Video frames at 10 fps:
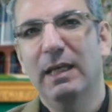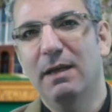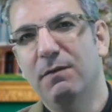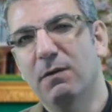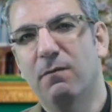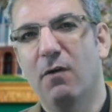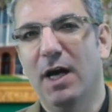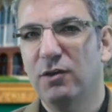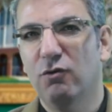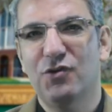if you
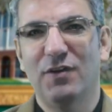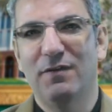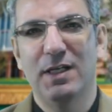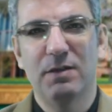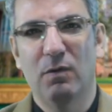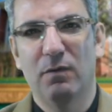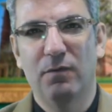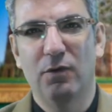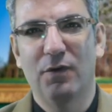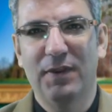find yourself eligible
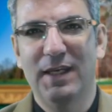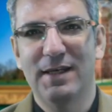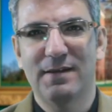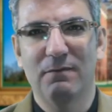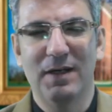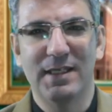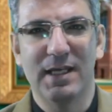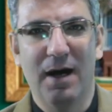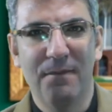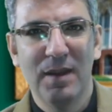for this
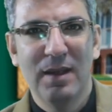visa.